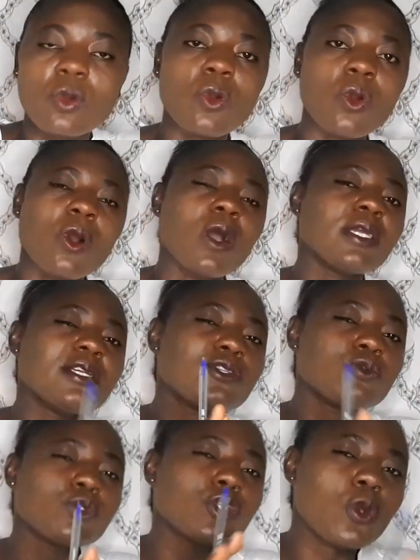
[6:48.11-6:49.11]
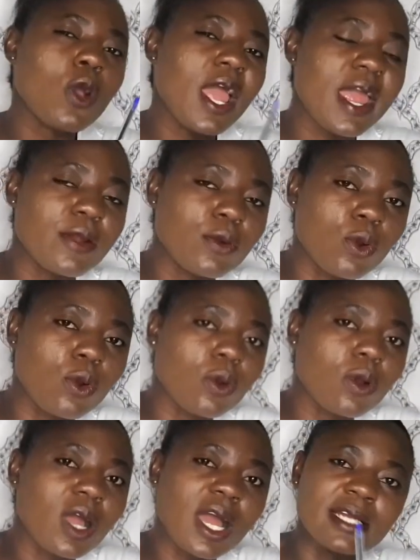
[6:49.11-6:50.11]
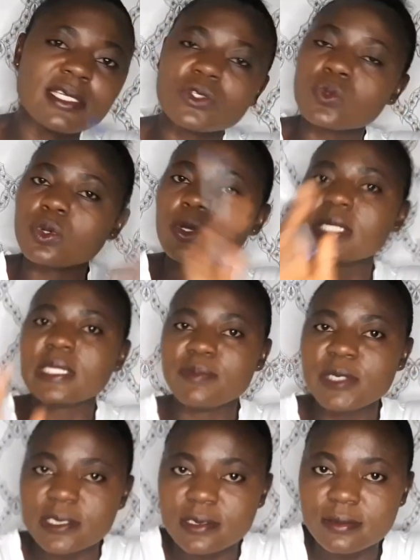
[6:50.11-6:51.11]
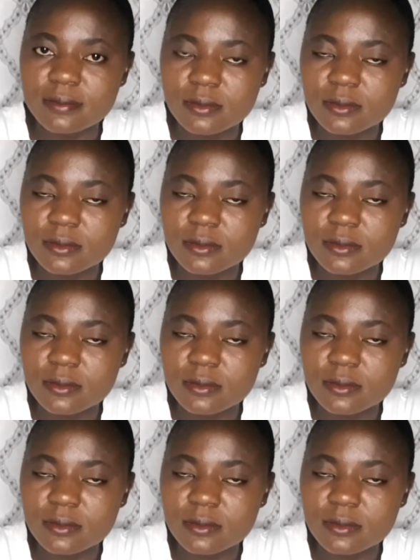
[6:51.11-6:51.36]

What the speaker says: or it will show error and it will not debit.